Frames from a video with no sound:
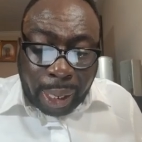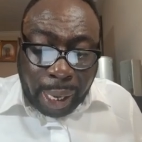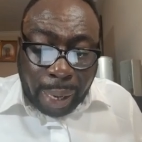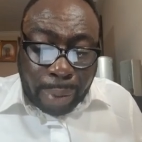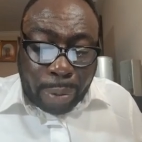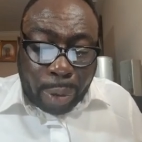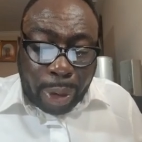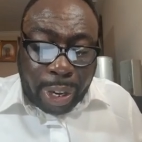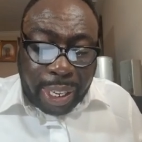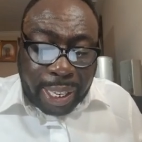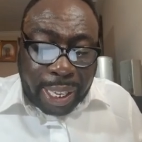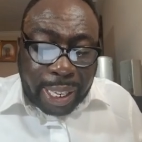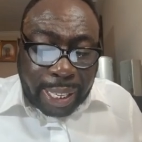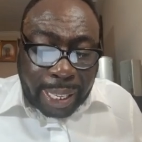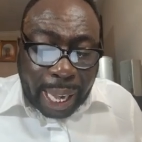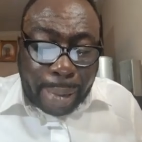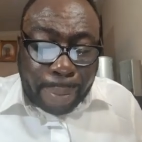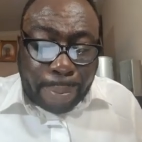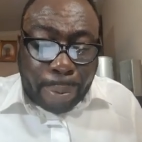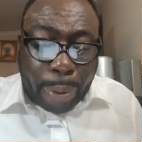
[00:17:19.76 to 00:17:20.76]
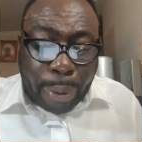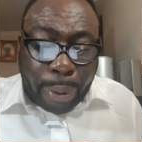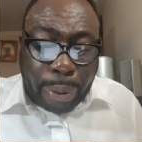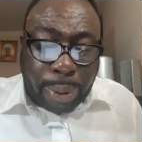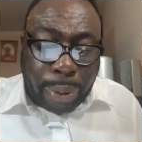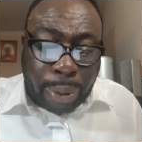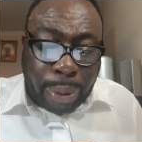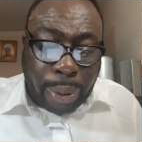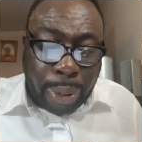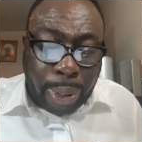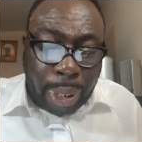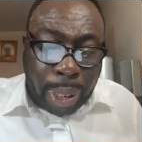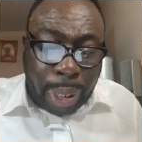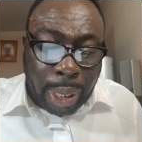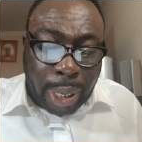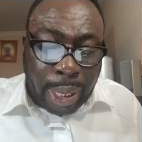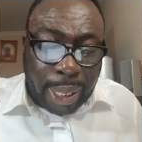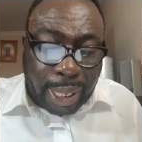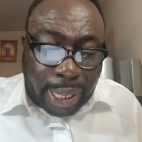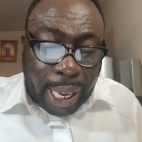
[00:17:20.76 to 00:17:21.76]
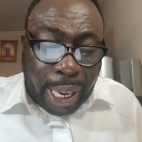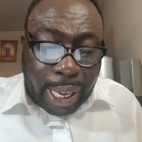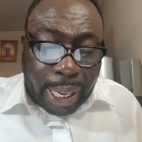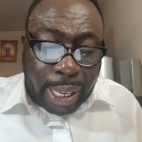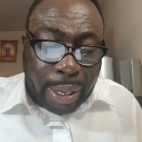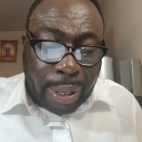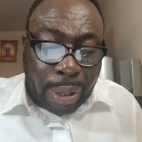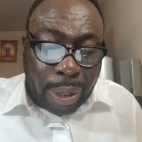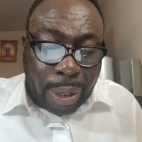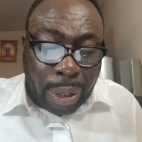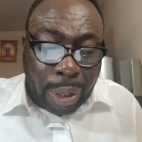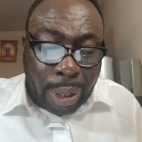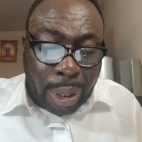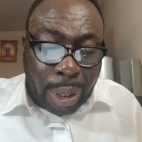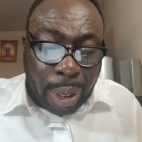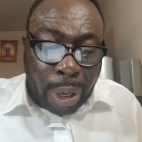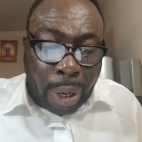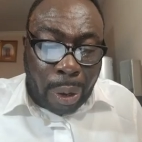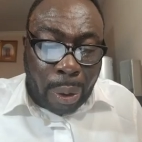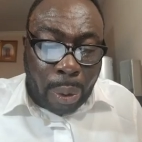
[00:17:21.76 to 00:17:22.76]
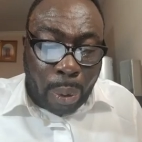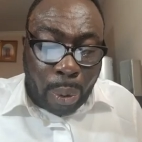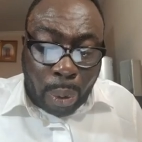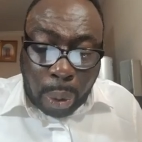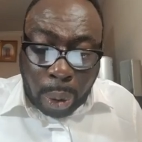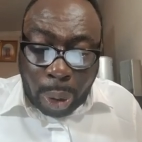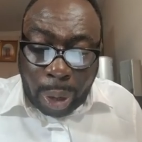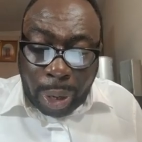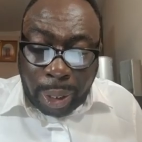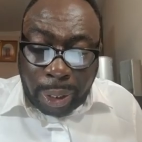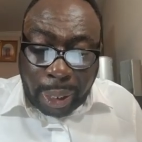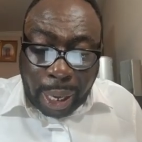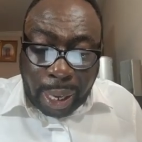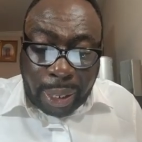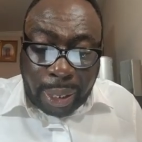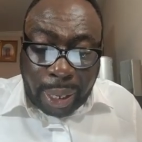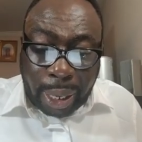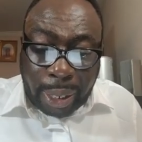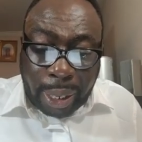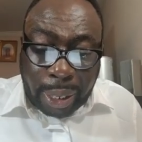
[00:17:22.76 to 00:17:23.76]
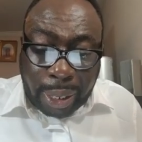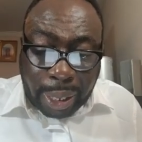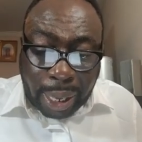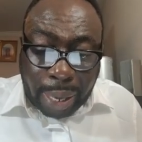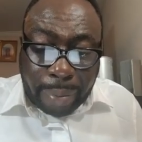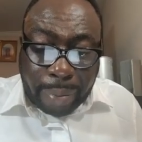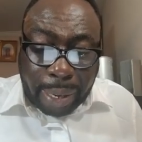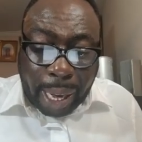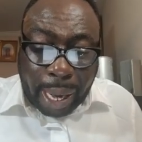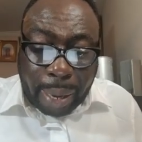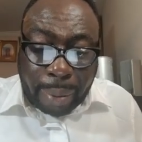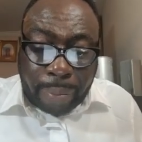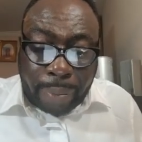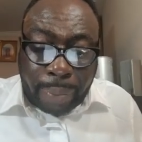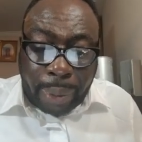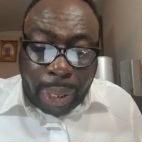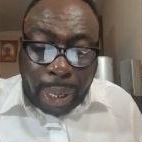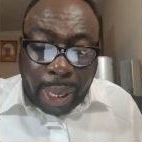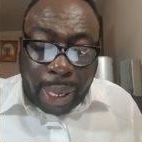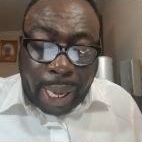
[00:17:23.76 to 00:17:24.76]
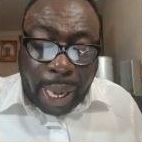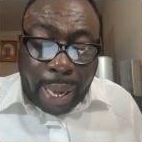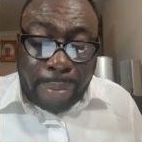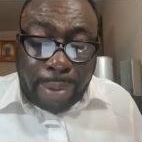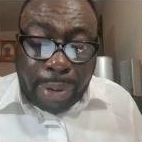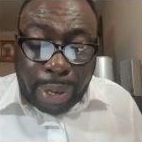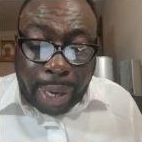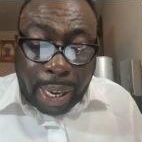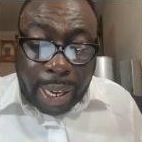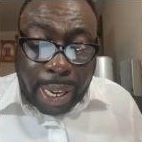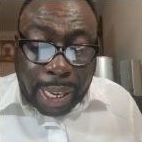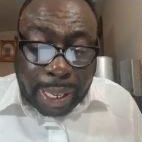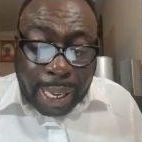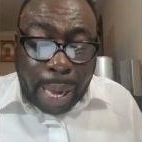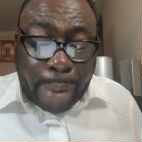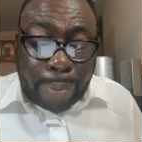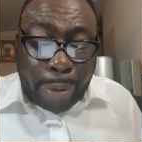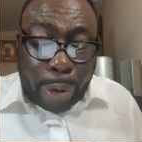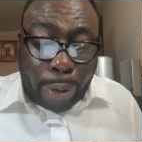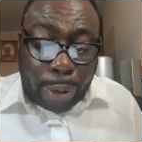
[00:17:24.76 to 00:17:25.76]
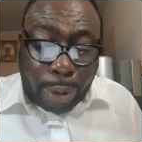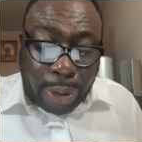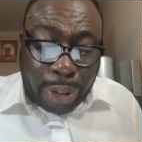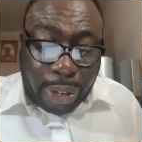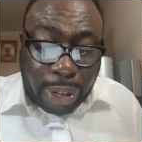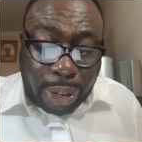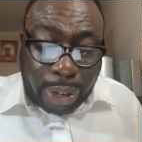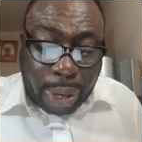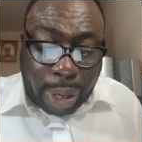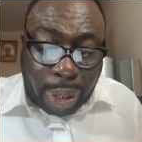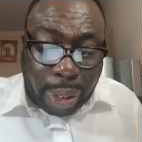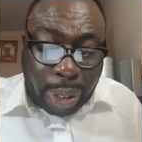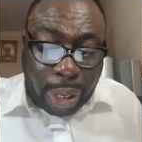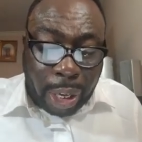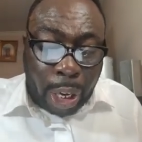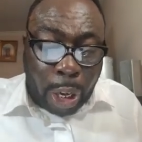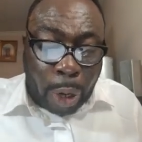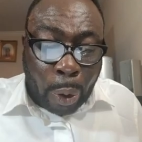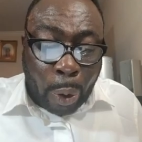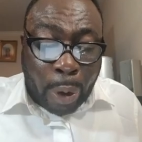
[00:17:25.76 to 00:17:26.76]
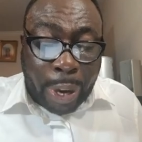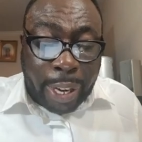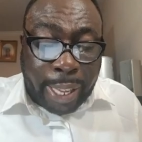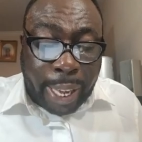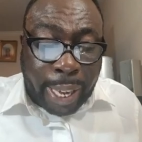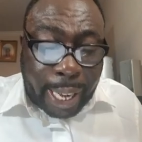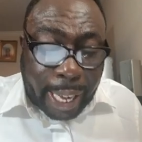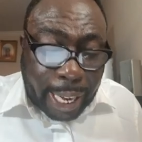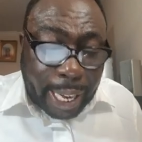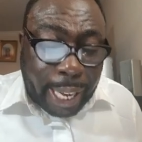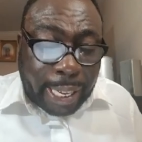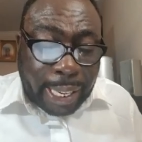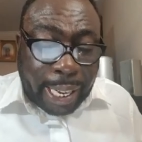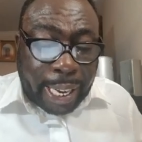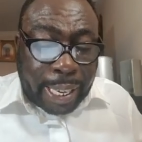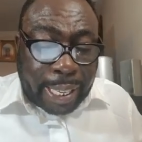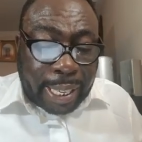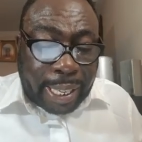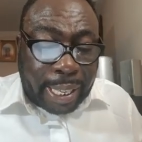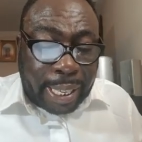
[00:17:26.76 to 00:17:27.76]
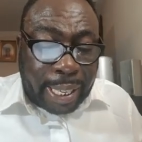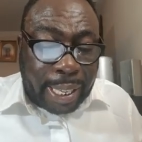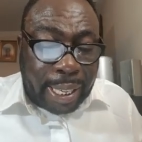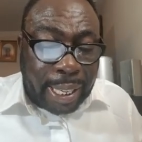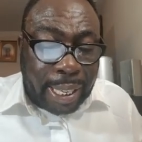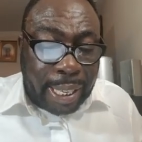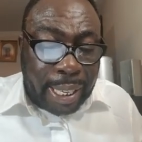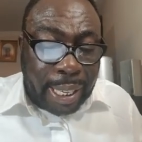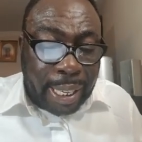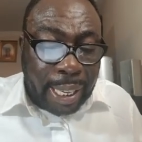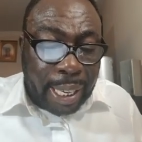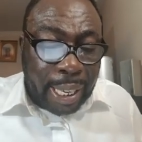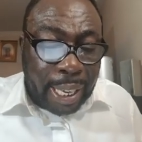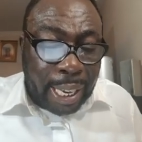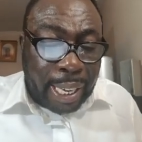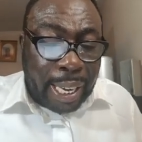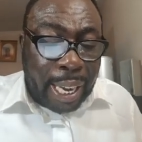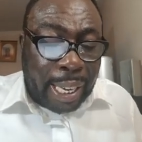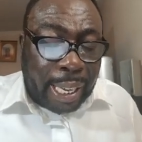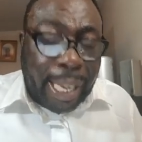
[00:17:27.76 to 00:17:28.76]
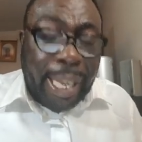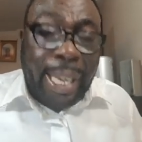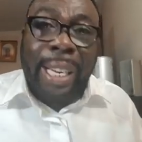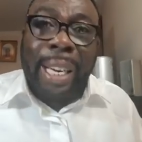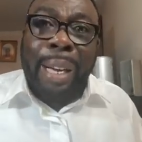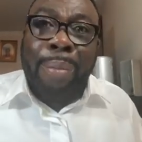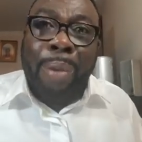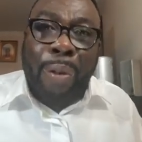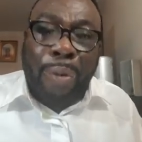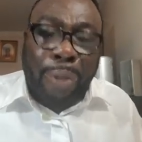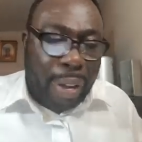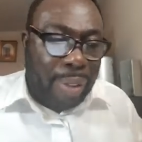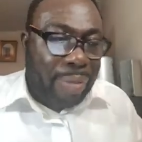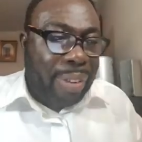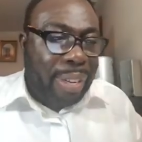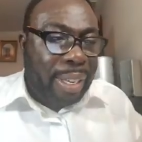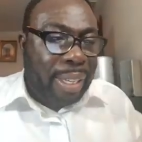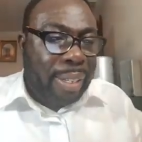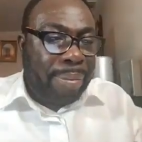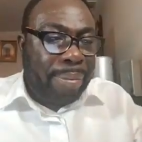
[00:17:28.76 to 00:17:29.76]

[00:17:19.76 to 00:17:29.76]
came to his disciples, saying, at the same time came the disciple unto Jesus, who is the greatest in the kingdom of heaven.